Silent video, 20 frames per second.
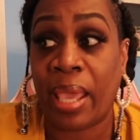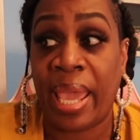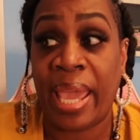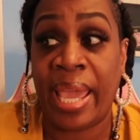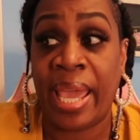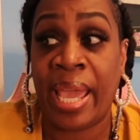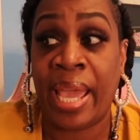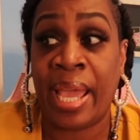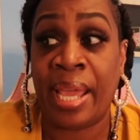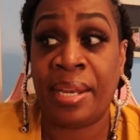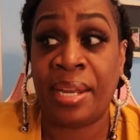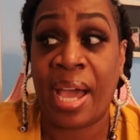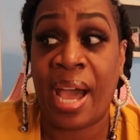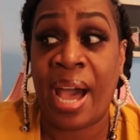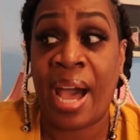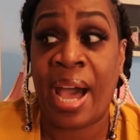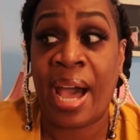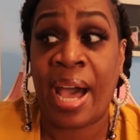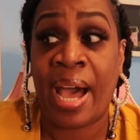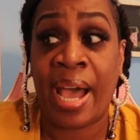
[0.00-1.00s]
And
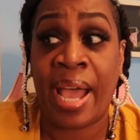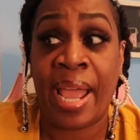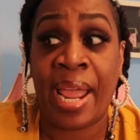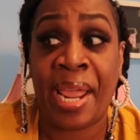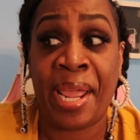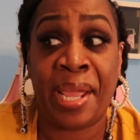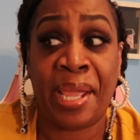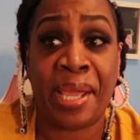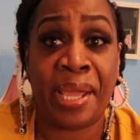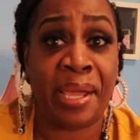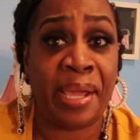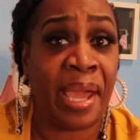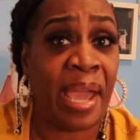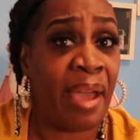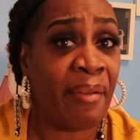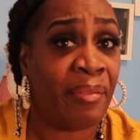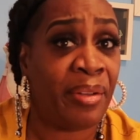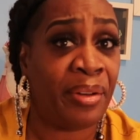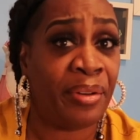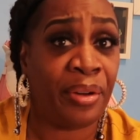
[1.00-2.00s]
I
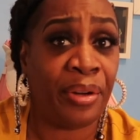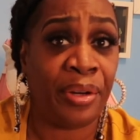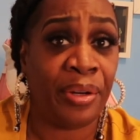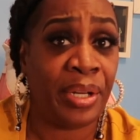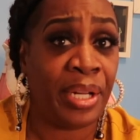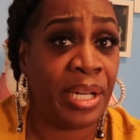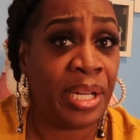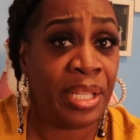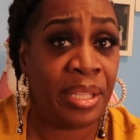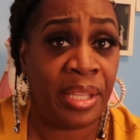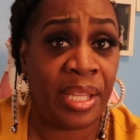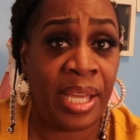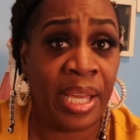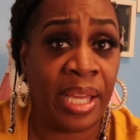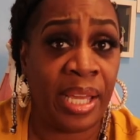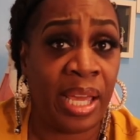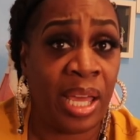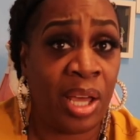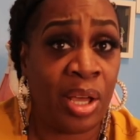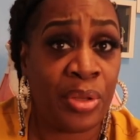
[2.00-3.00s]
haven't heard
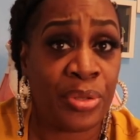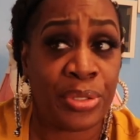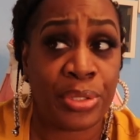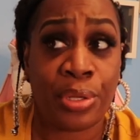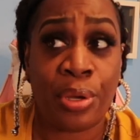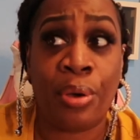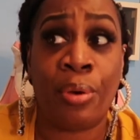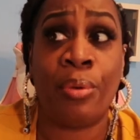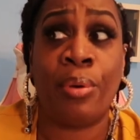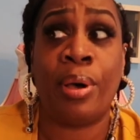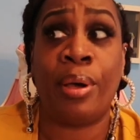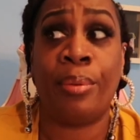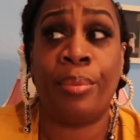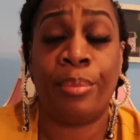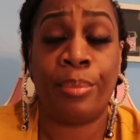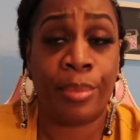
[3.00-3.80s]
anything else, so